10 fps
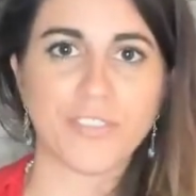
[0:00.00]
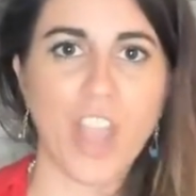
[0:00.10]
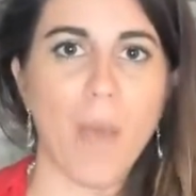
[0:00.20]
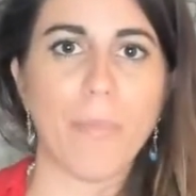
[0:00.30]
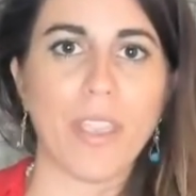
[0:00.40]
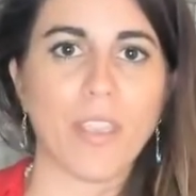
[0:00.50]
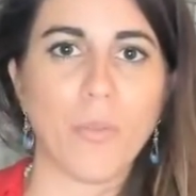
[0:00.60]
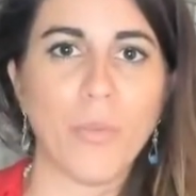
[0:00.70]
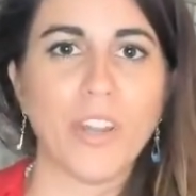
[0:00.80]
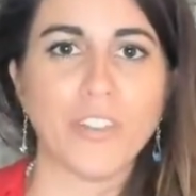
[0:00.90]
topic
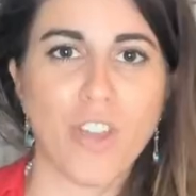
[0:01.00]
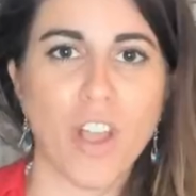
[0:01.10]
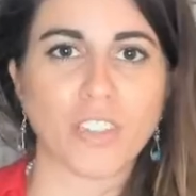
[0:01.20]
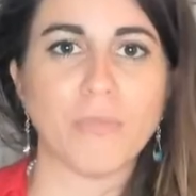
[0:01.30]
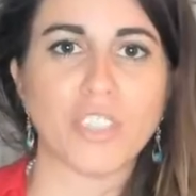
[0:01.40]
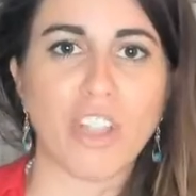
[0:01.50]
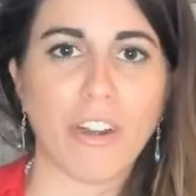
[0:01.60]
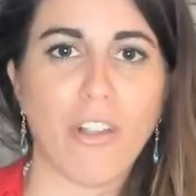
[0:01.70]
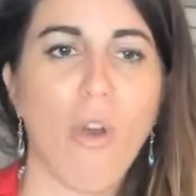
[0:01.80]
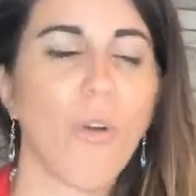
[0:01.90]
when you talk to Michelle
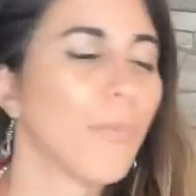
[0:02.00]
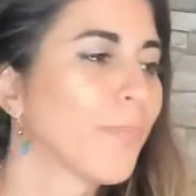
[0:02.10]
Nicole.